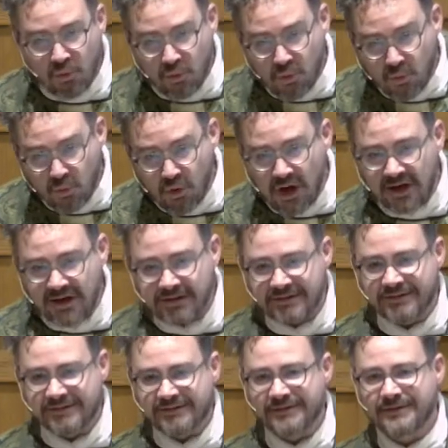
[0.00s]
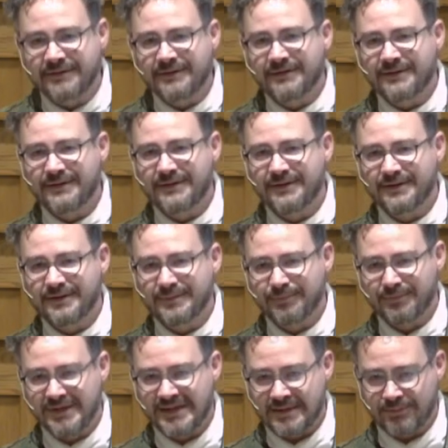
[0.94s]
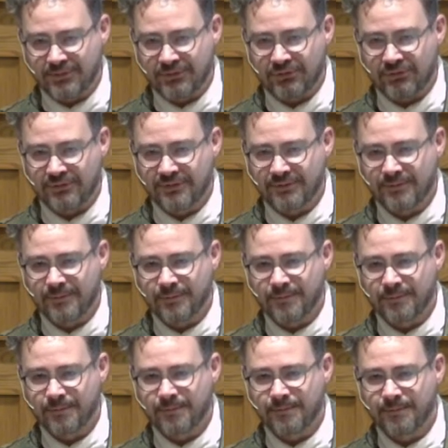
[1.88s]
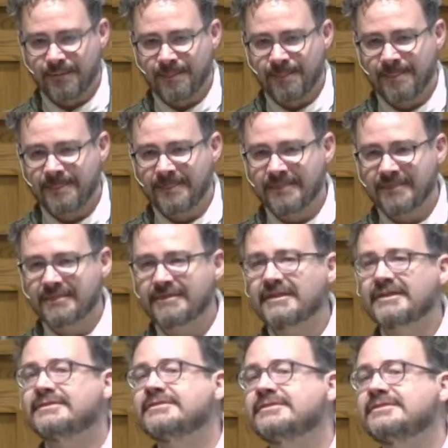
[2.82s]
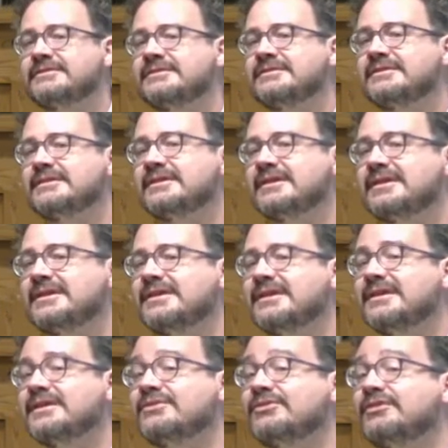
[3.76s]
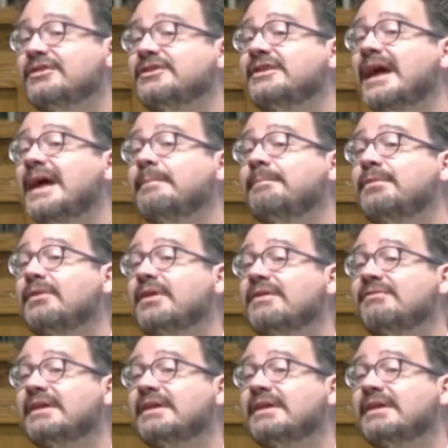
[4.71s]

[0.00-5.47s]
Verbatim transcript: One people. This is the temple of